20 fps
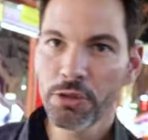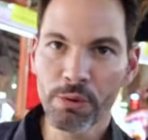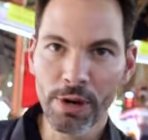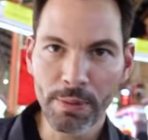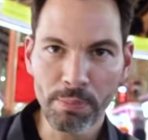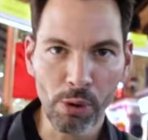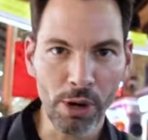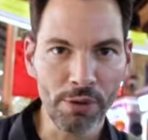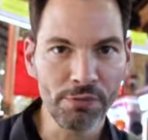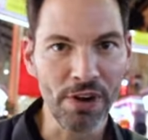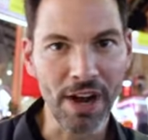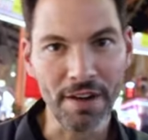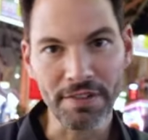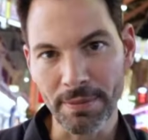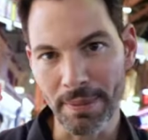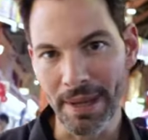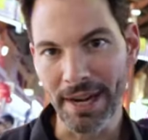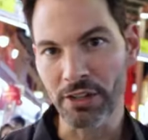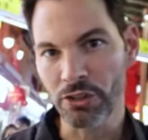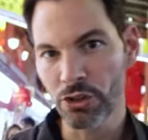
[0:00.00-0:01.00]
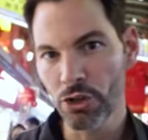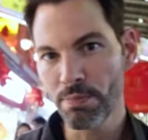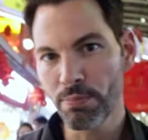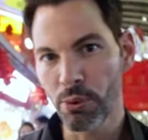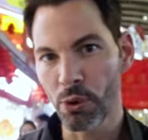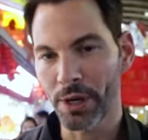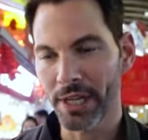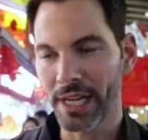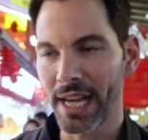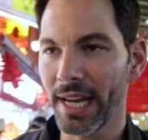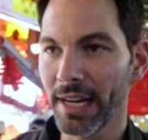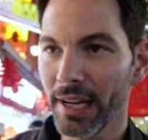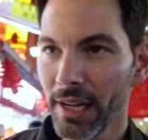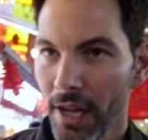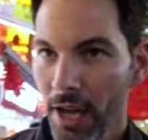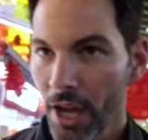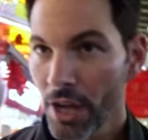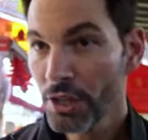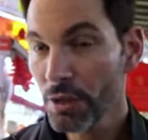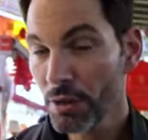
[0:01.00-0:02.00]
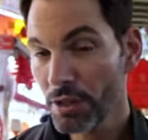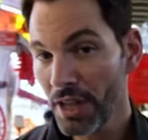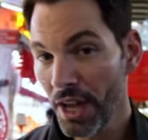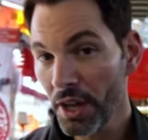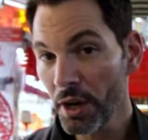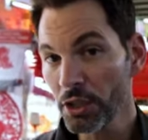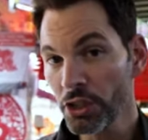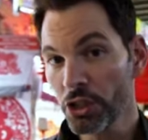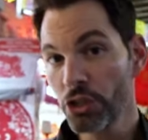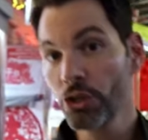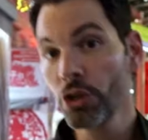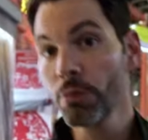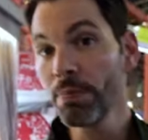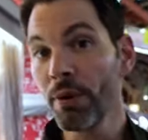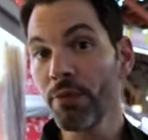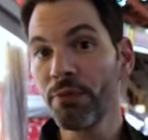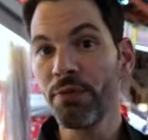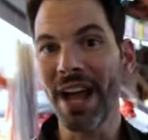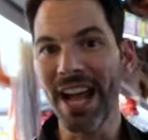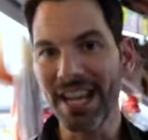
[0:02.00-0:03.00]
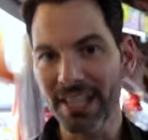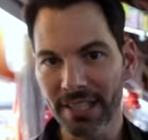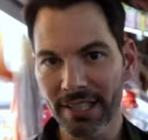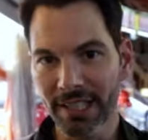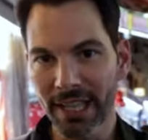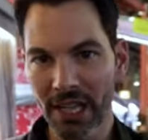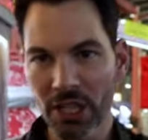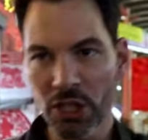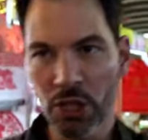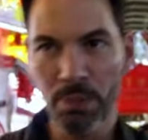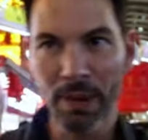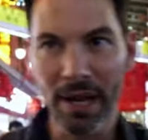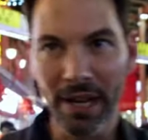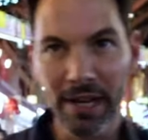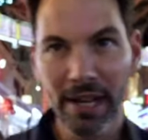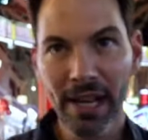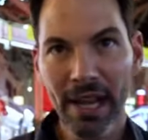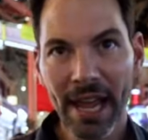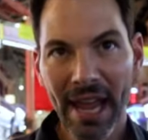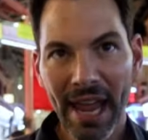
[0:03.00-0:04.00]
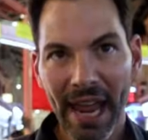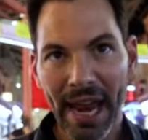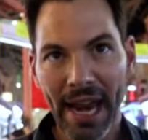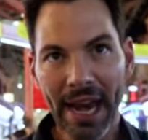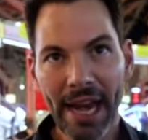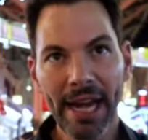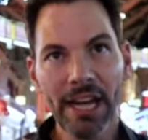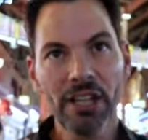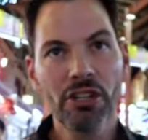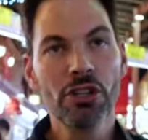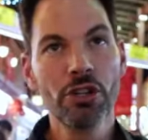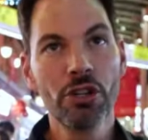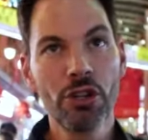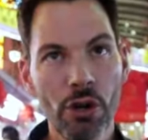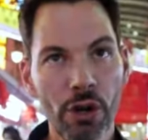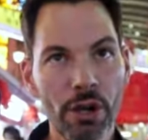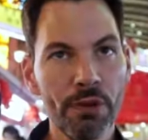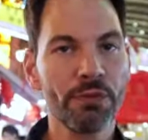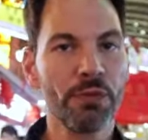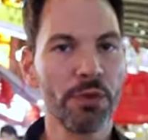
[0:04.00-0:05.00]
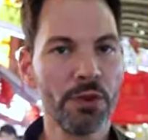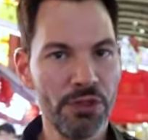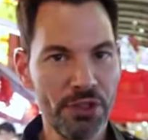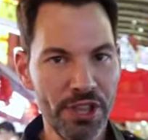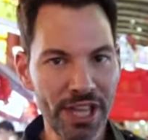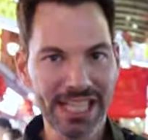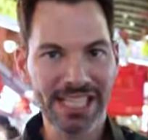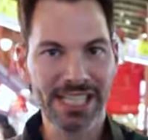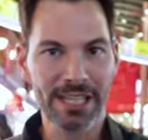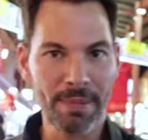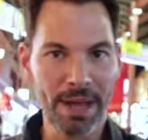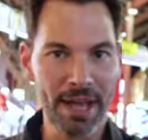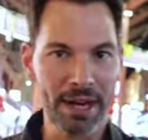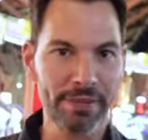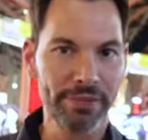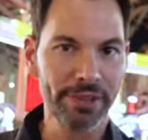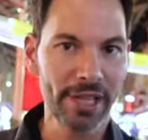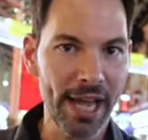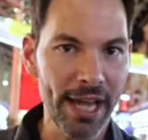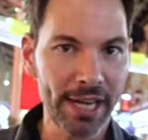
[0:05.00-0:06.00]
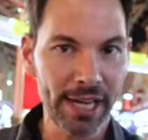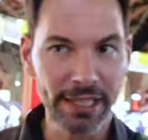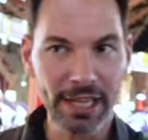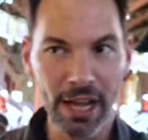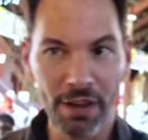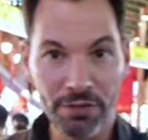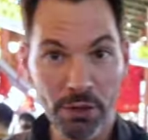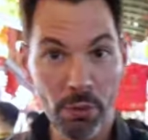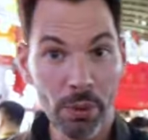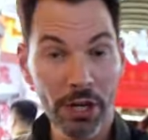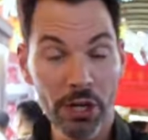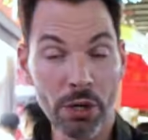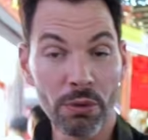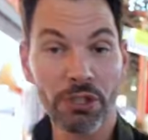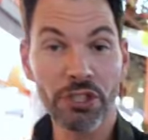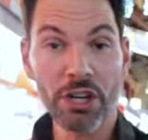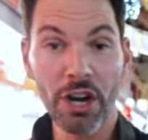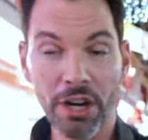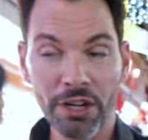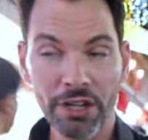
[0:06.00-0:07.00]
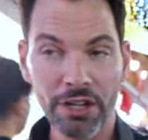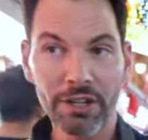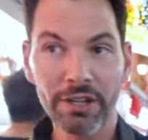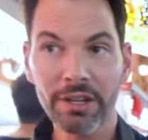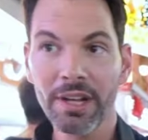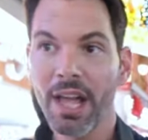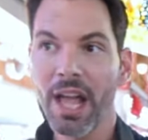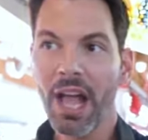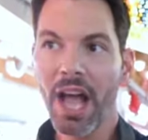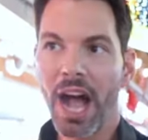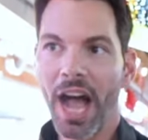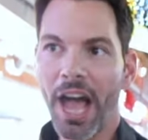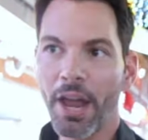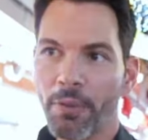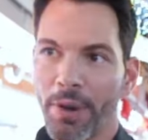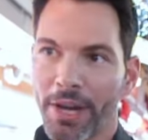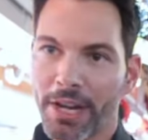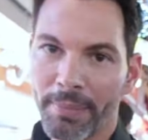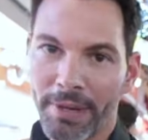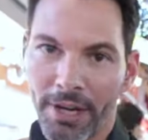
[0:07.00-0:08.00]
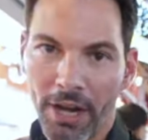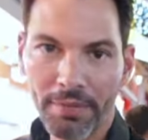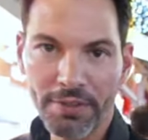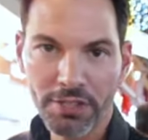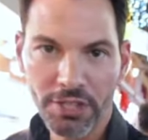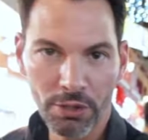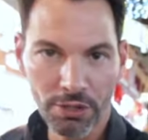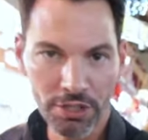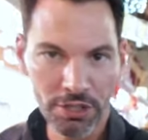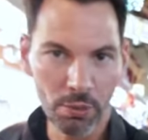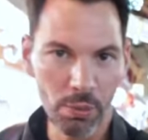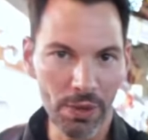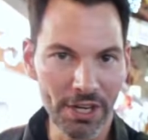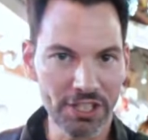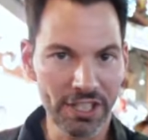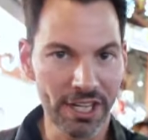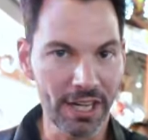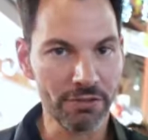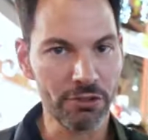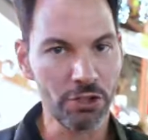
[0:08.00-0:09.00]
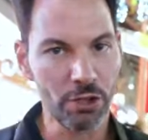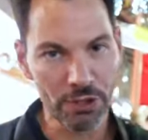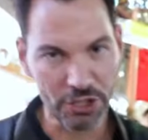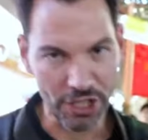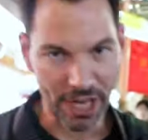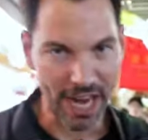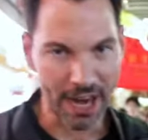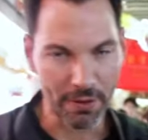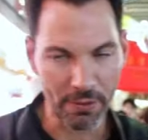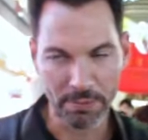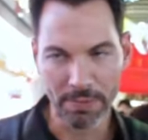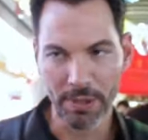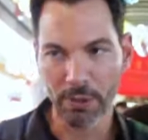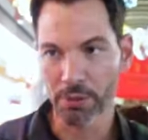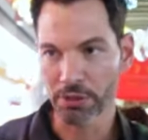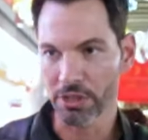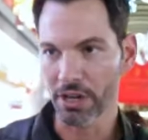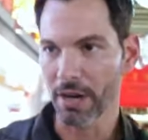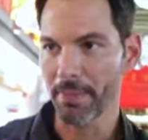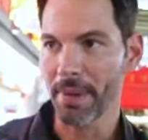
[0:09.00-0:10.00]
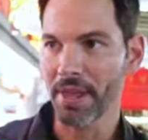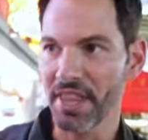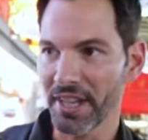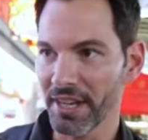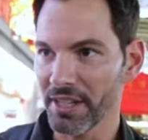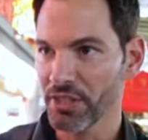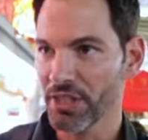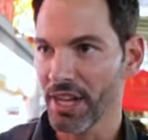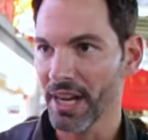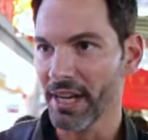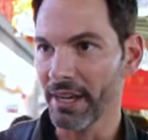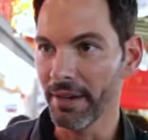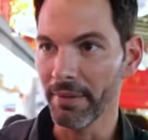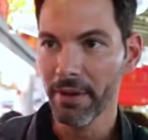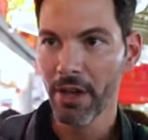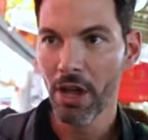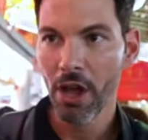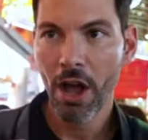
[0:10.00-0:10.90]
3.5 is about a 2.8. So it's not a super fast lens, but it's good for this amount of lighting. Now, if you wanna go darker, I'd recommend obviously going to the 110 f2, which I have with me, and we'll talk about that in a second.